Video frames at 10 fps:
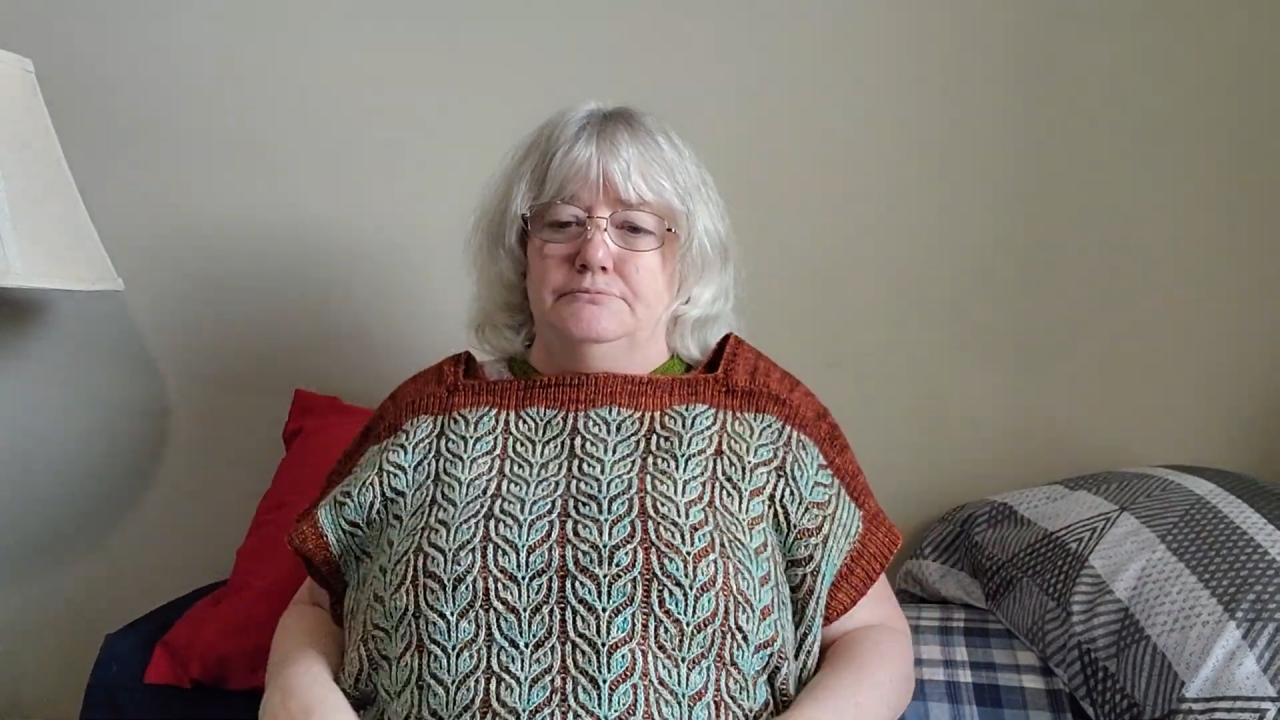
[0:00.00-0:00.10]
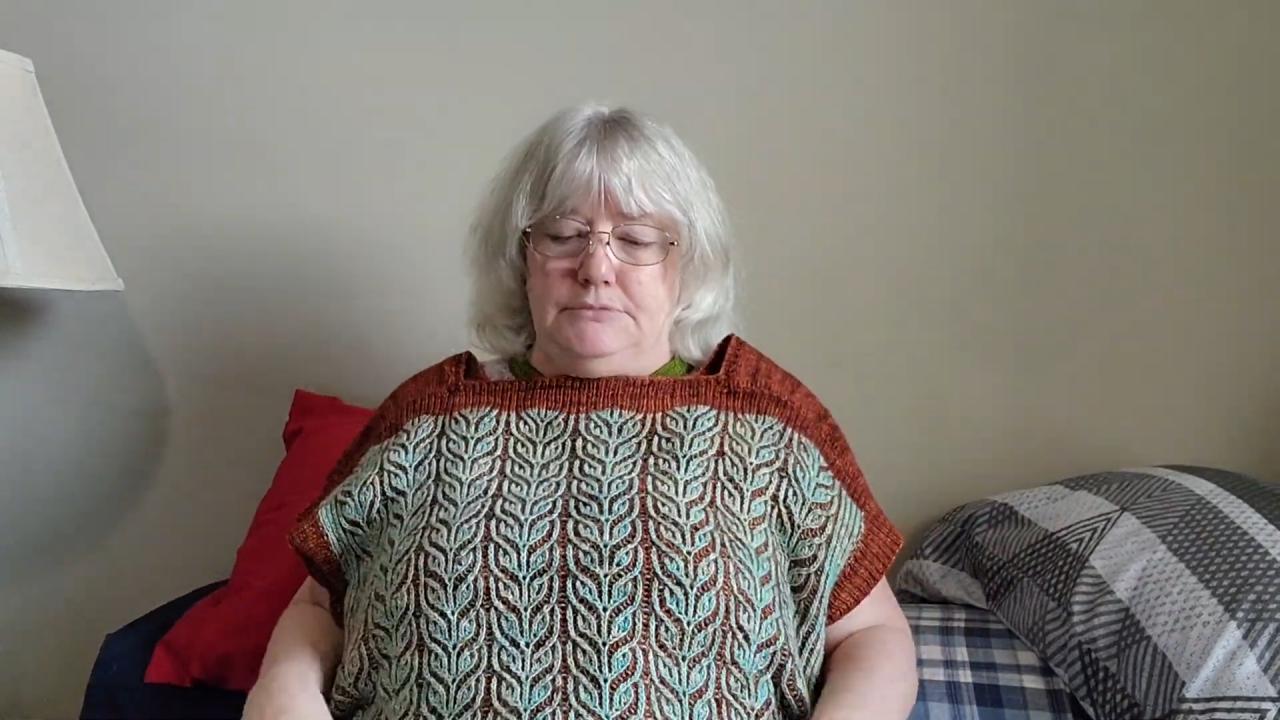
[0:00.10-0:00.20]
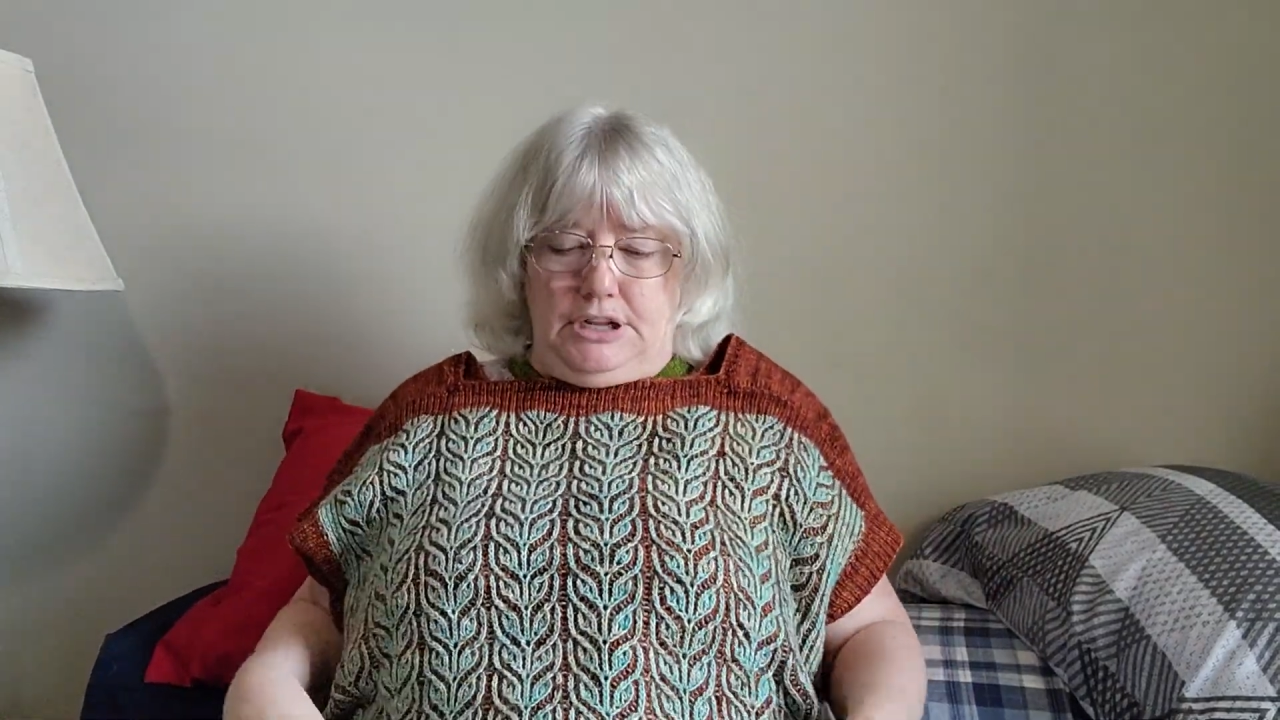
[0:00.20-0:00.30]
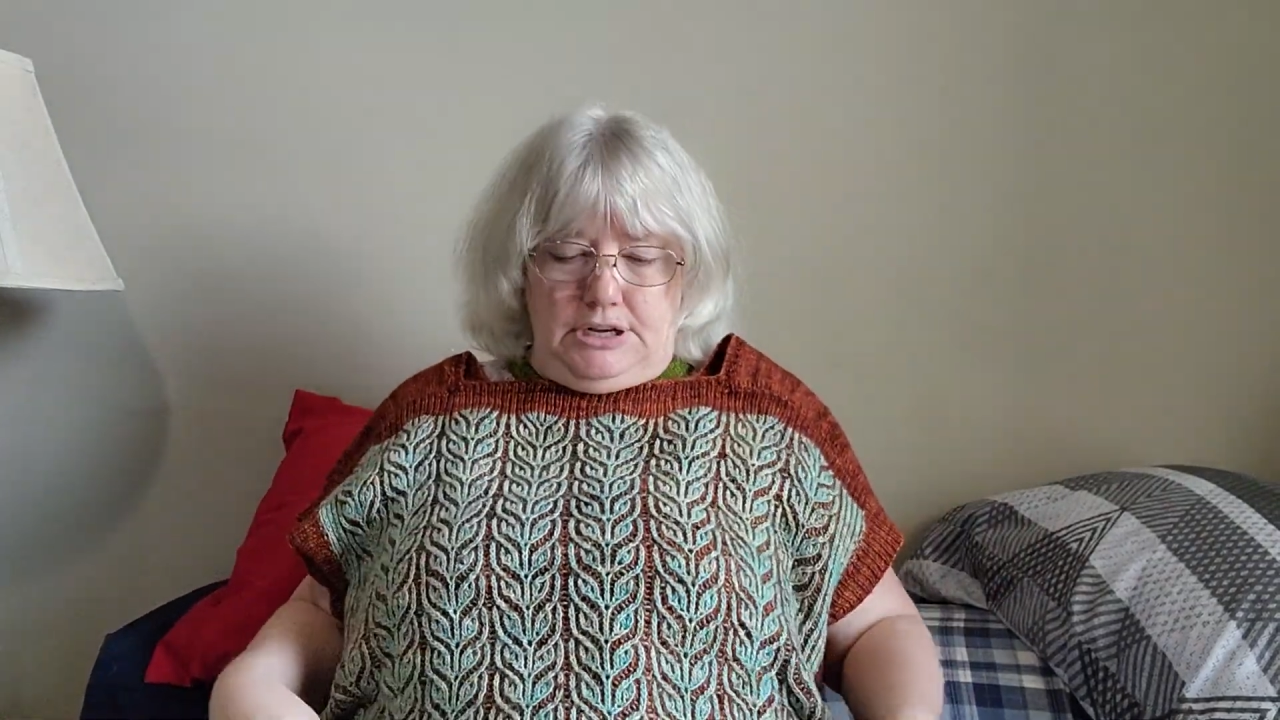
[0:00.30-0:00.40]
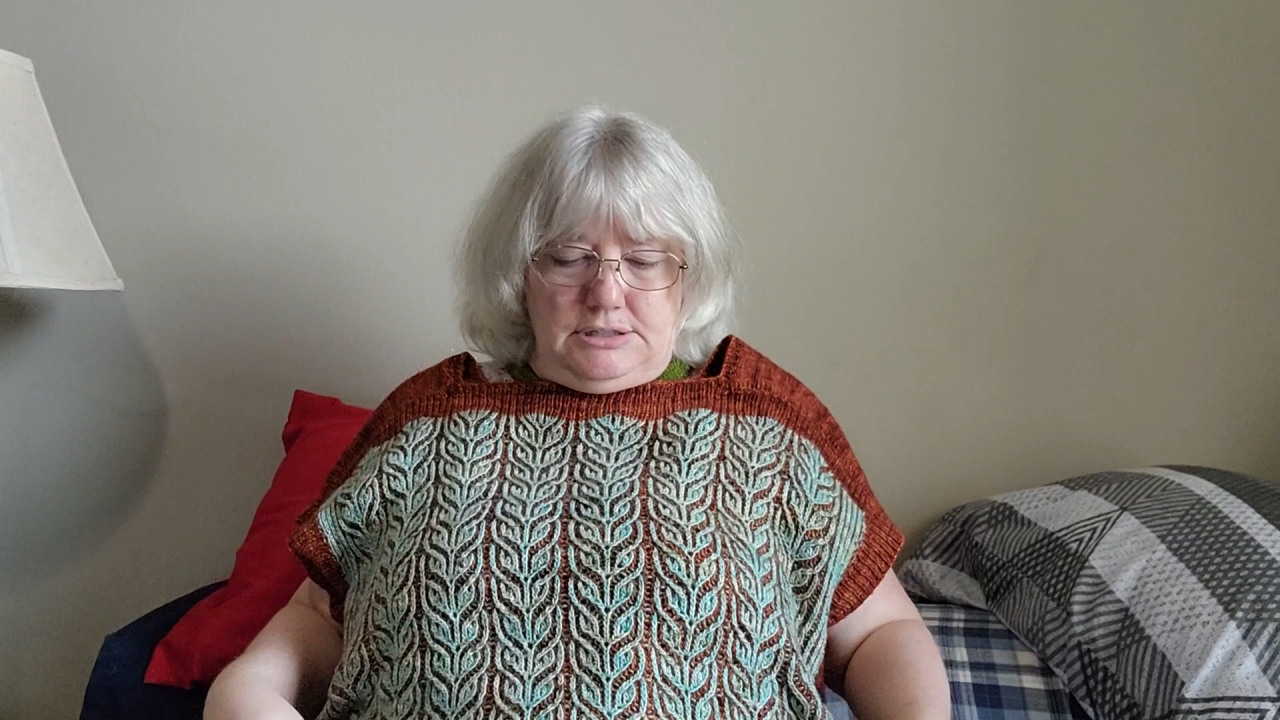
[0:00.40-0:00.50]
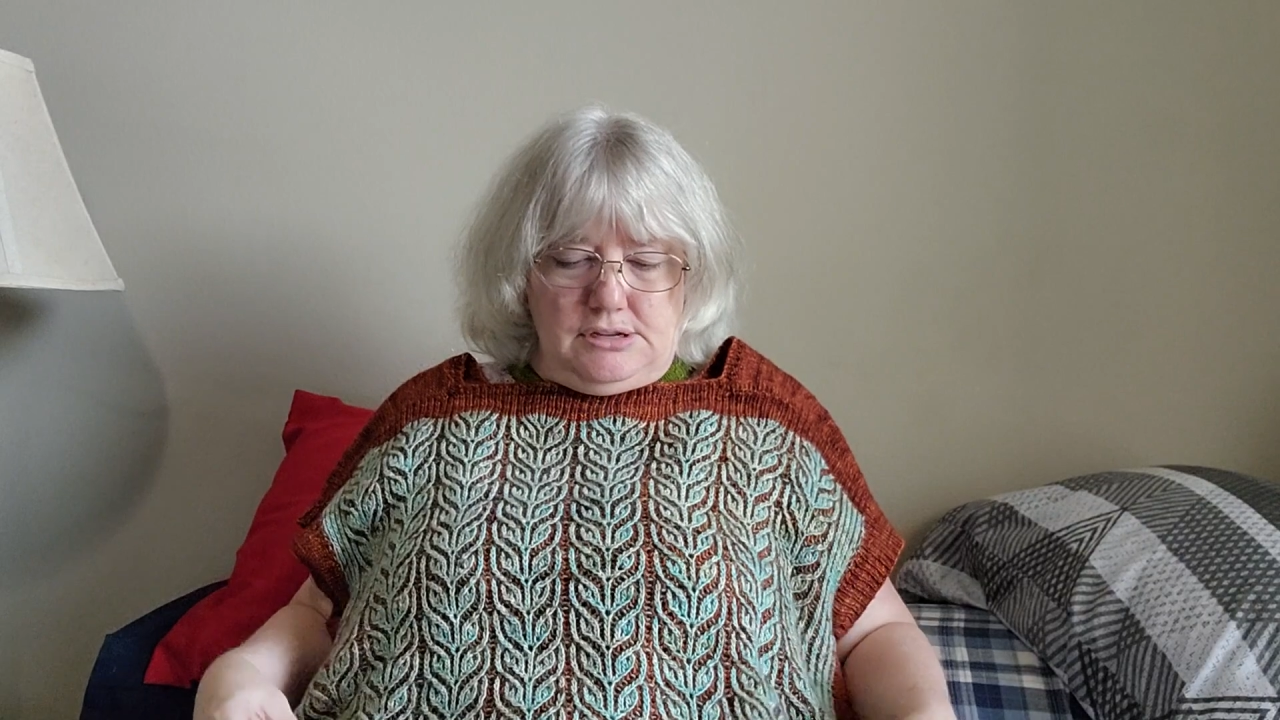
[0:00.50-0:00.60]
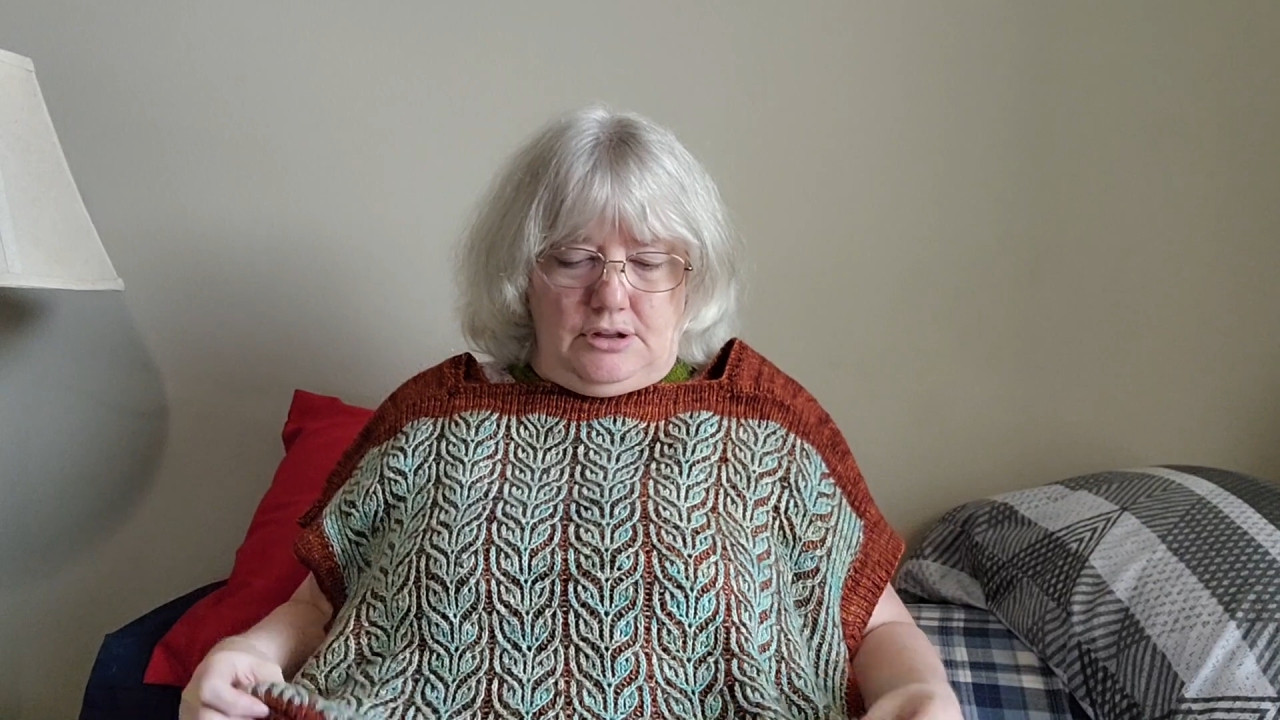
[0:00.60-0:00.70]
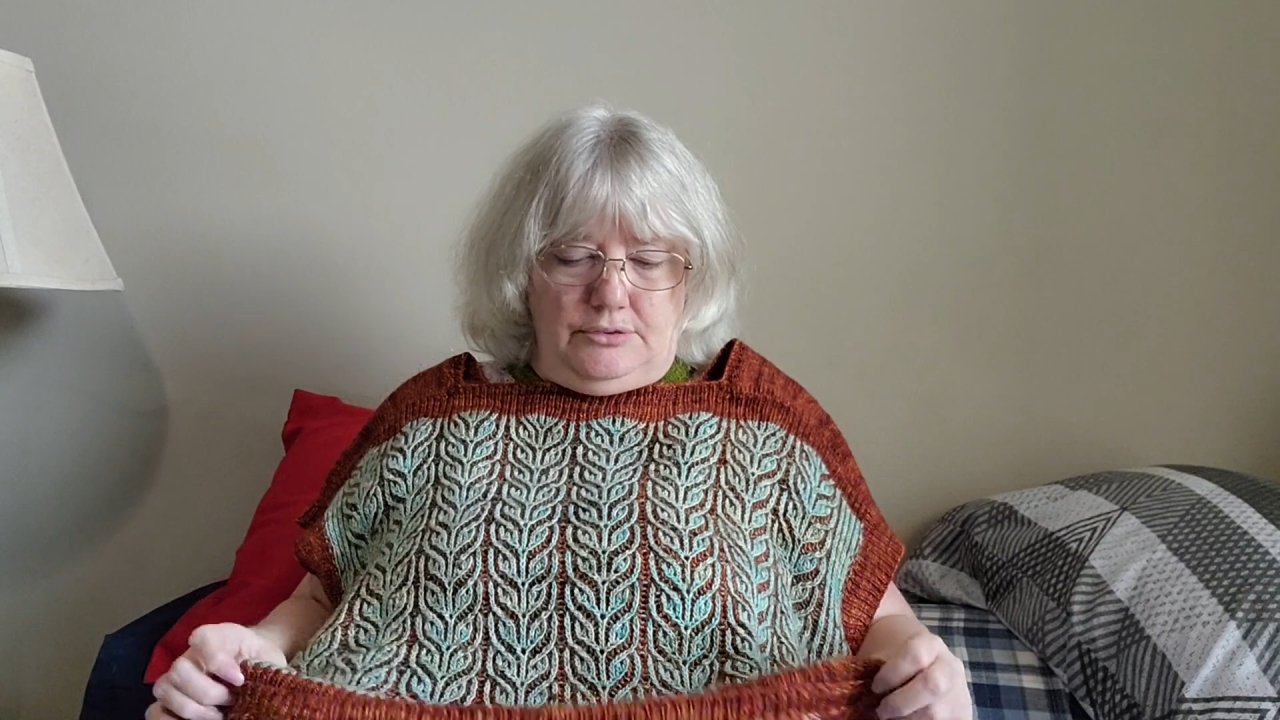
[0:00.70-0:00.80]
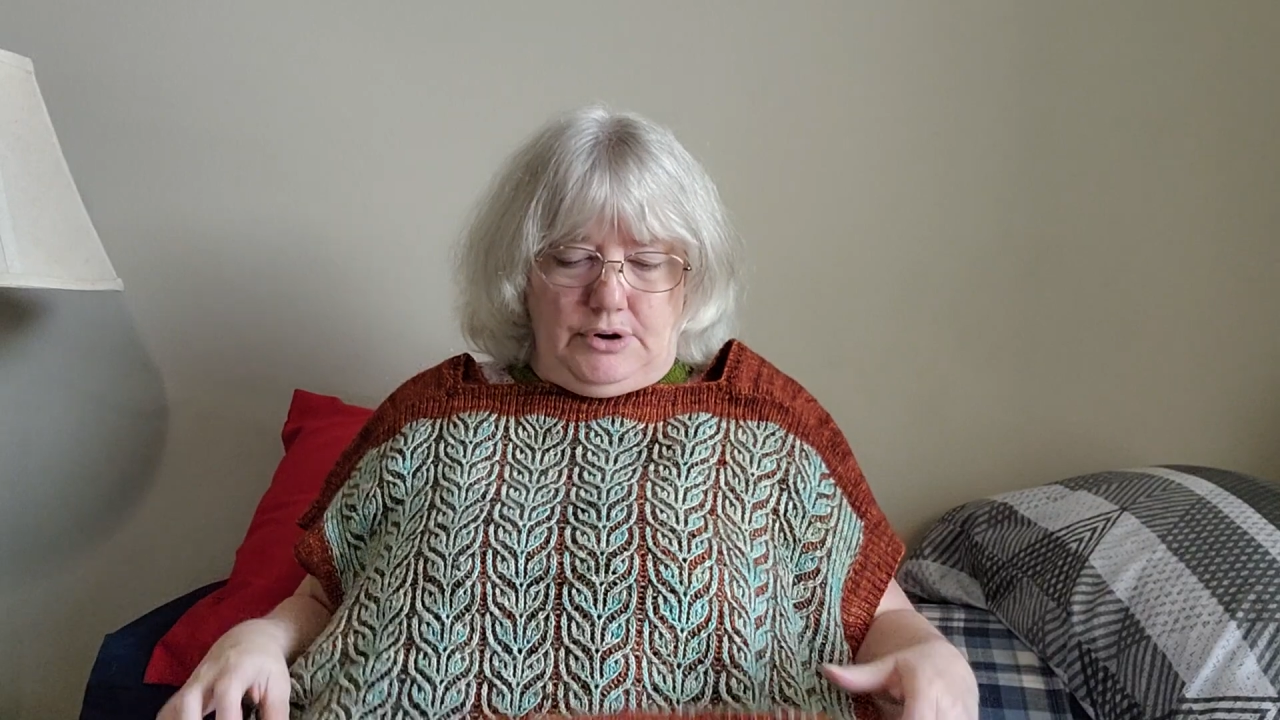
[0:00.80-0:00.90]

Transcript: It is on